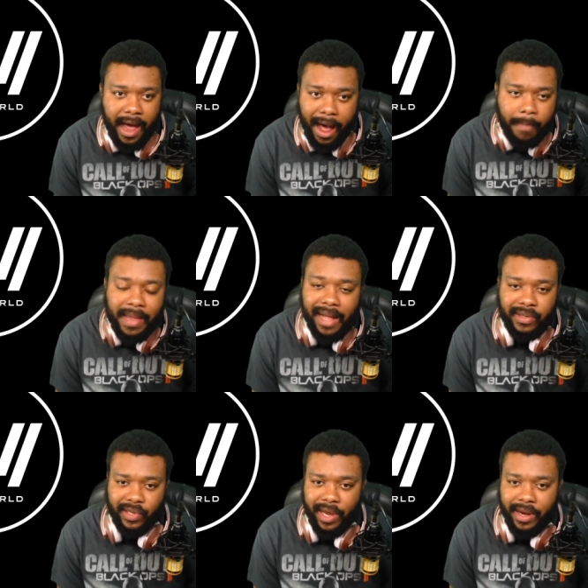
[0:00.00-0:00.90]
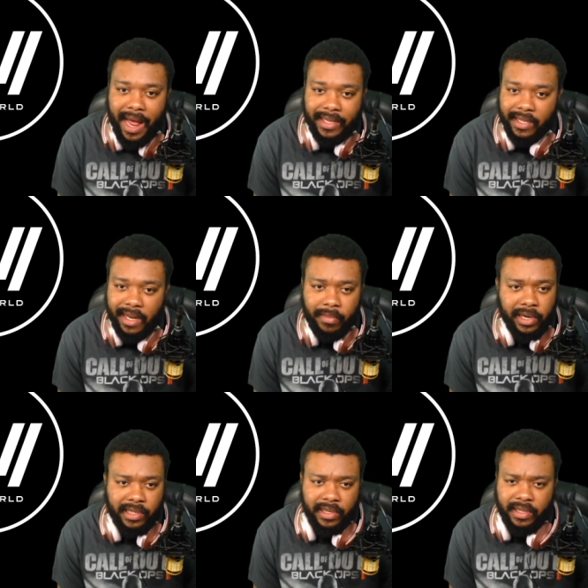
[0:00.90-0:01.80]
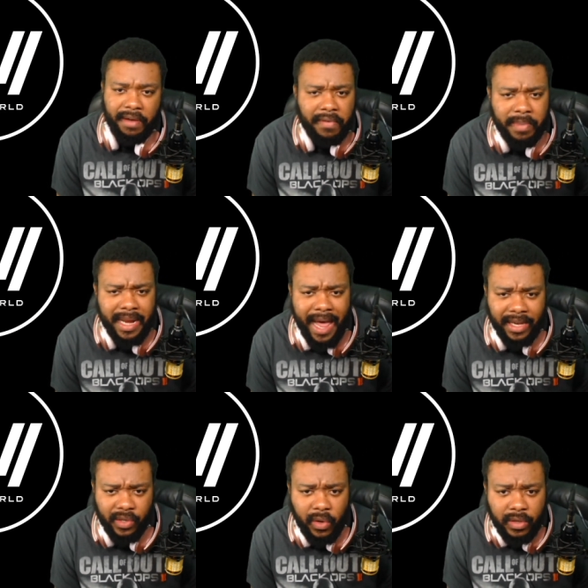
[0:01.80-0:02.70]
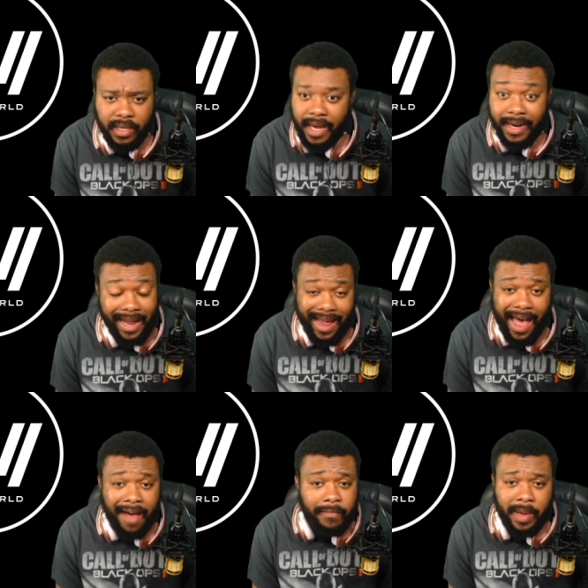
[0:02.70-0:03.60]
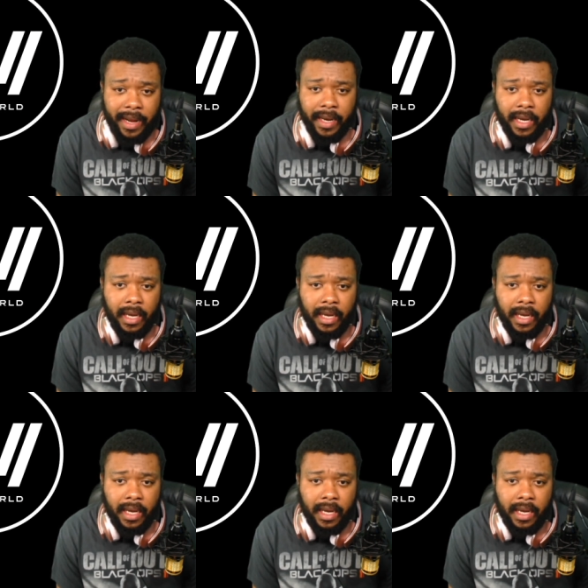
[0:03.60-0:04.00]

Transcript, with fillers: I'm not saying that celebrities have never been assholes. They have been.